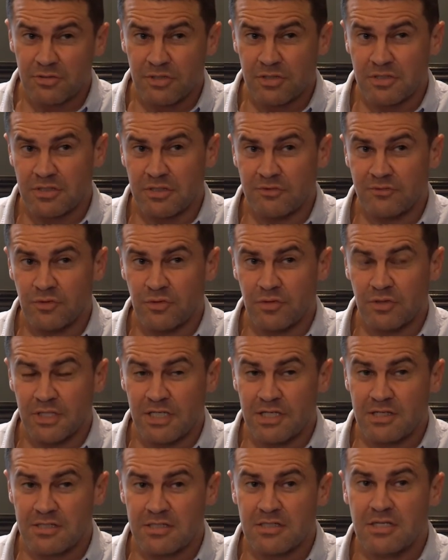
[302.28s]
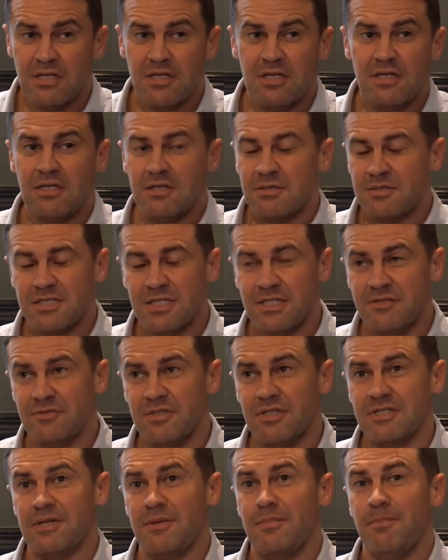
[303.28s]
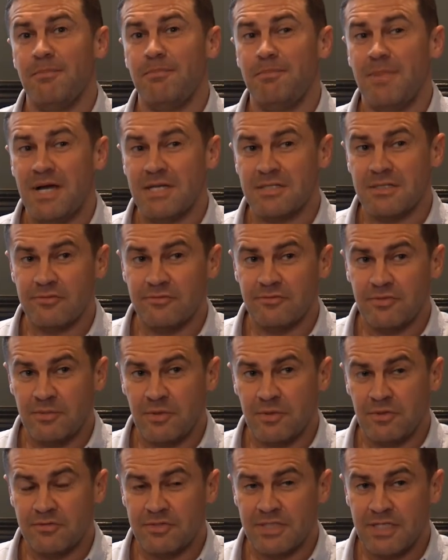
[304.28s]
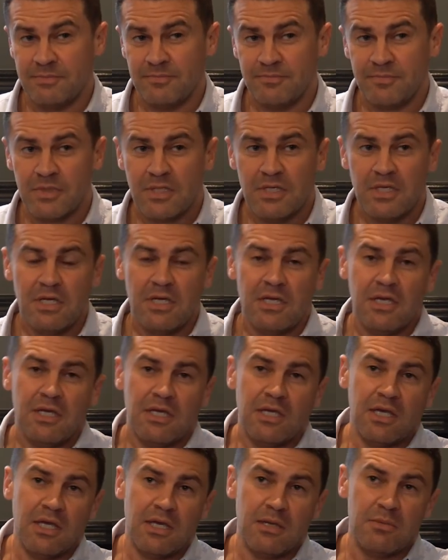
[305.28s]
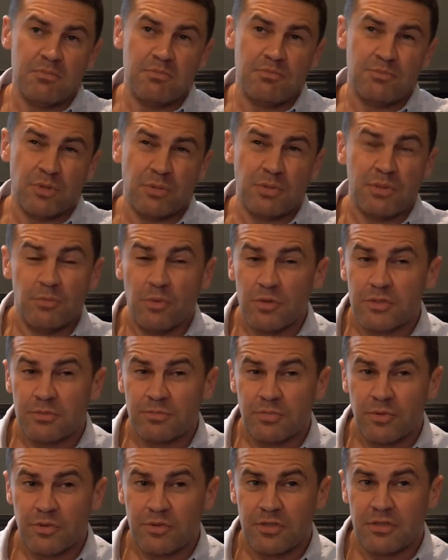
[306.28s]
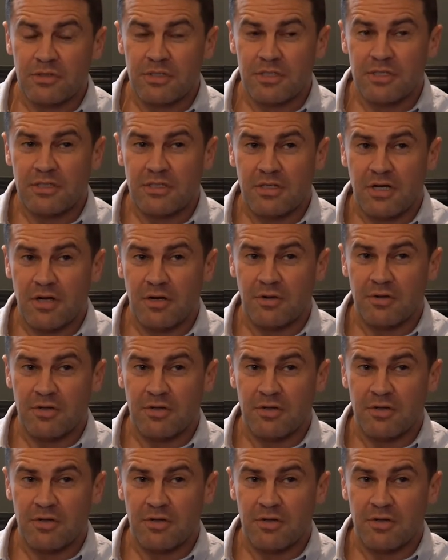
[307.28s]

just a few clicks. It saved us a massive amount of time. Probably most importantly are